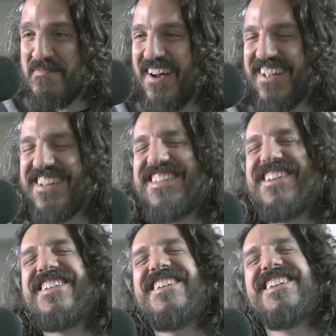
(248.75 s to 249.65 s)
But
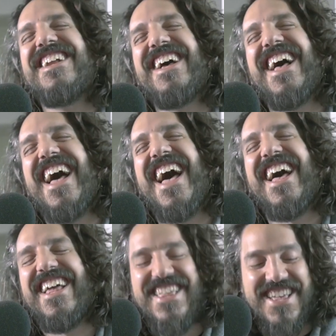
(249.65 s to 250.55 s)
dude,
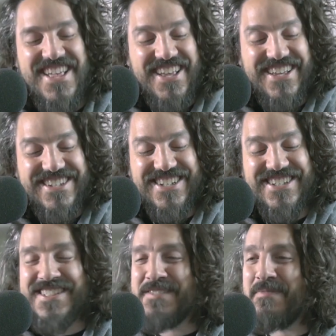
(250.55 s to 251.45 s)
did
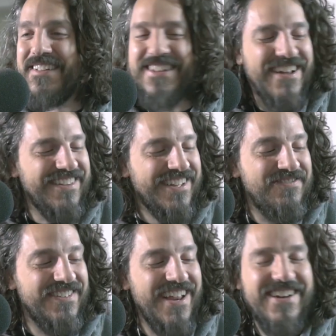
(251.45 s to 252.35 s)
he spell it out like
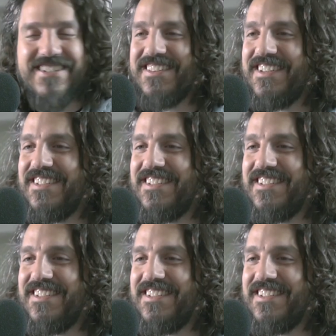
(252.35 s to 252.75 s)
phonetically?